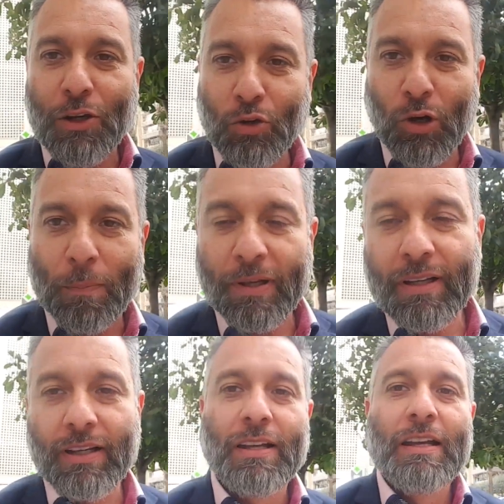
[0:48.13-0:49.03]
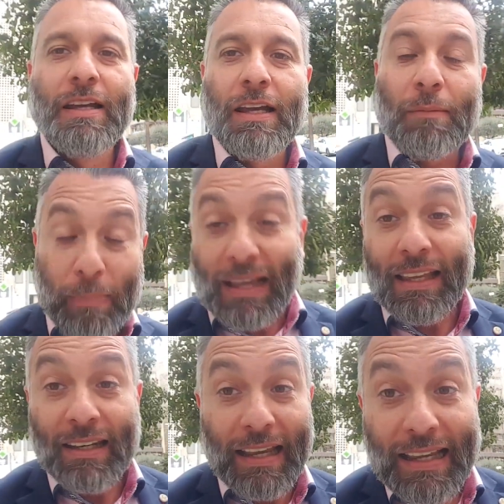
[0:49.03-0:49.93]
Europe
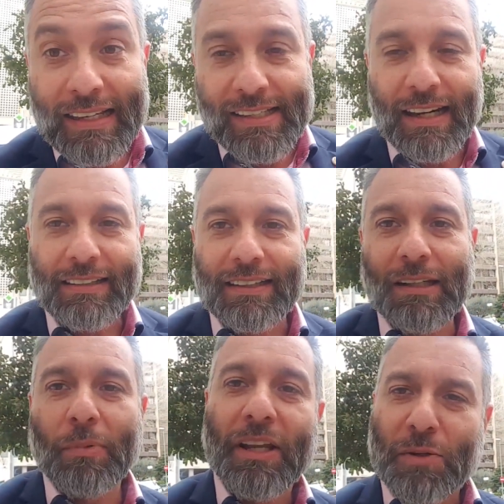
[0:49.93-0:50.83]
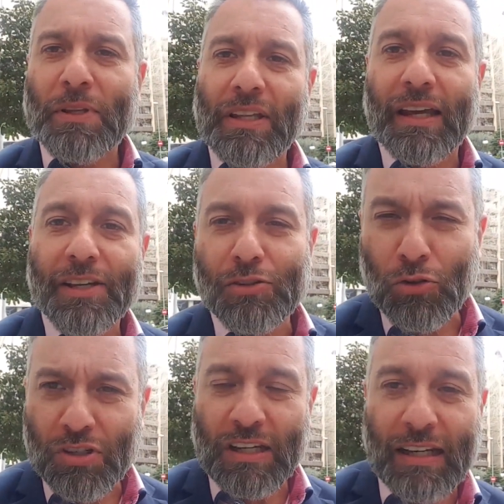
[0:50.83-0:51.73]
Bayern is certainly, but he's been there, he
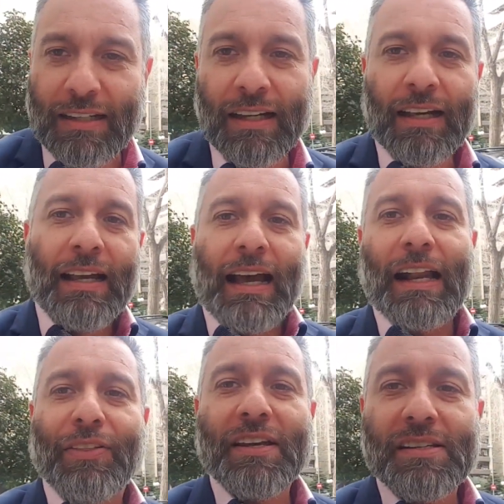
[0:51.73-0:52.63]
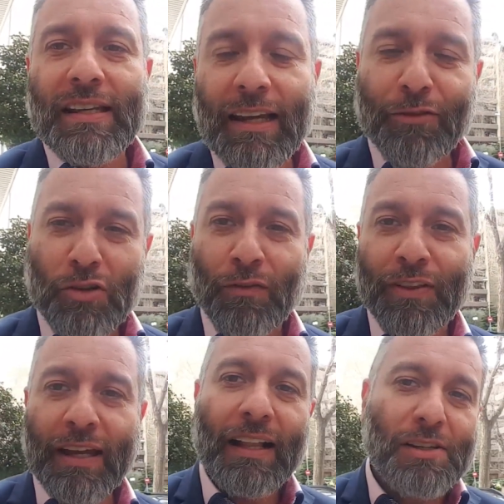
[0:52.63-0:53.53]
succeeded, and I think he's thinking for
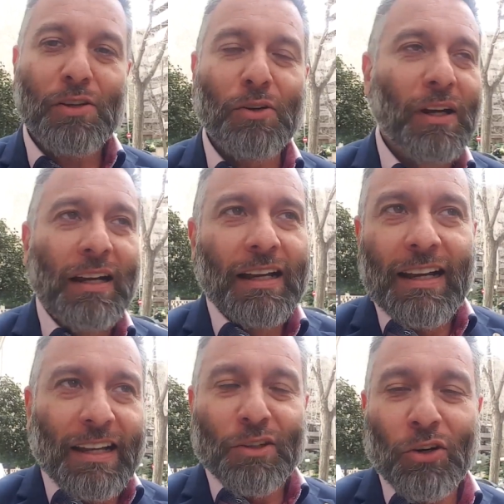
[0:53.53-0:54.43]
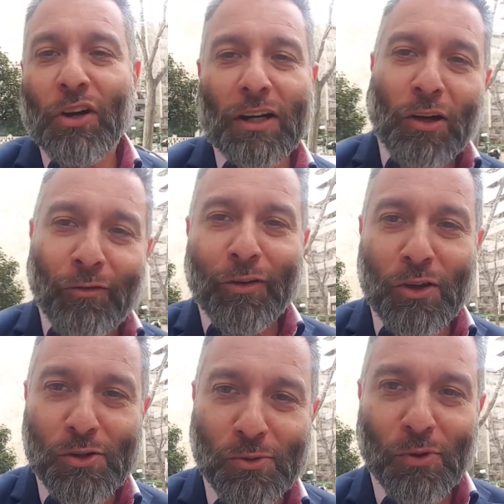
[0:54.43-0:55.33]
something else. So do not get
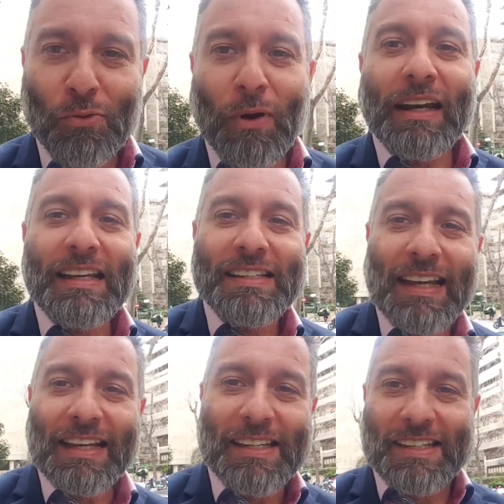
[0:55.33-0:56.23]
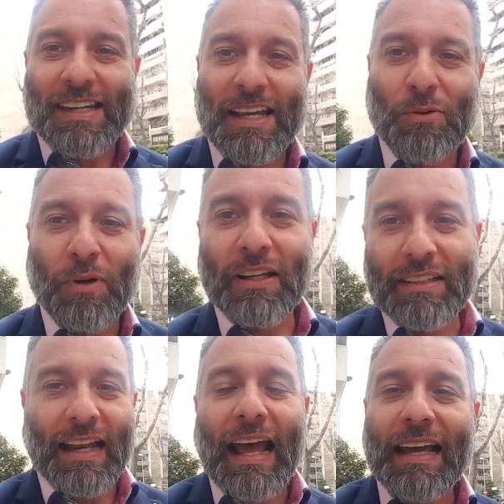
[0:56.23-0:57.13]
confused with what he says when he
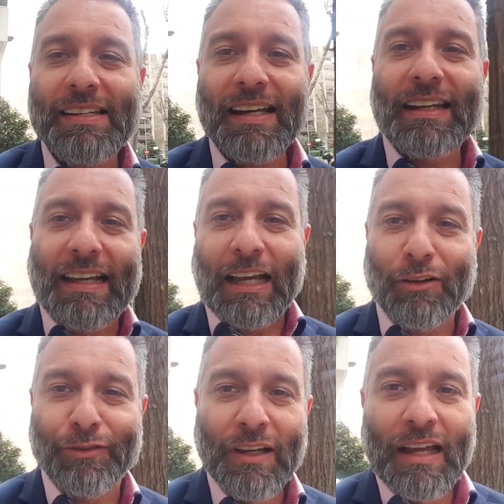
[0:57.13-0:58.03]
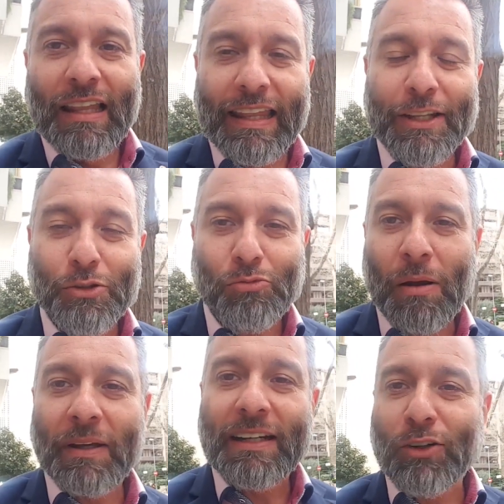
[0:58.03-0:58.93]
denies and he kind of linked to
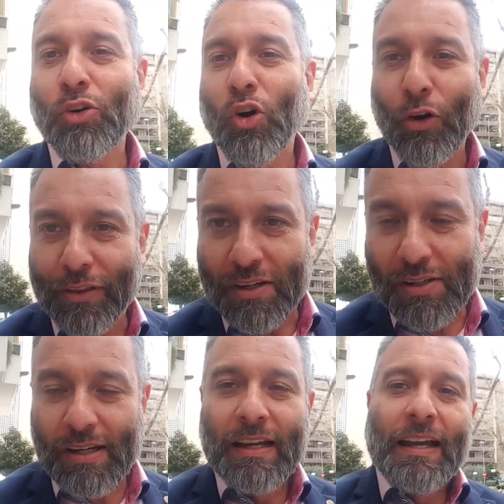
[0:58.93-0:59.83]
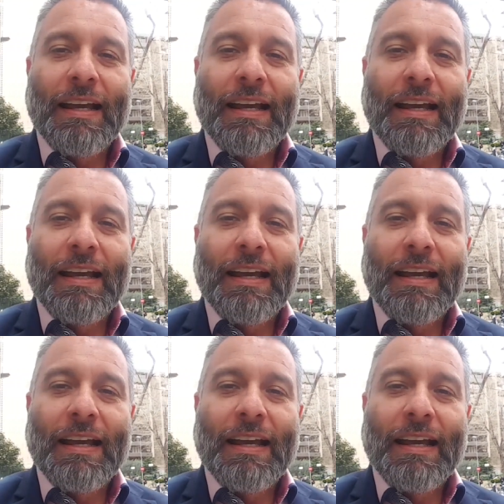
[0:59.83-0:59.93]
Real Madrid or others.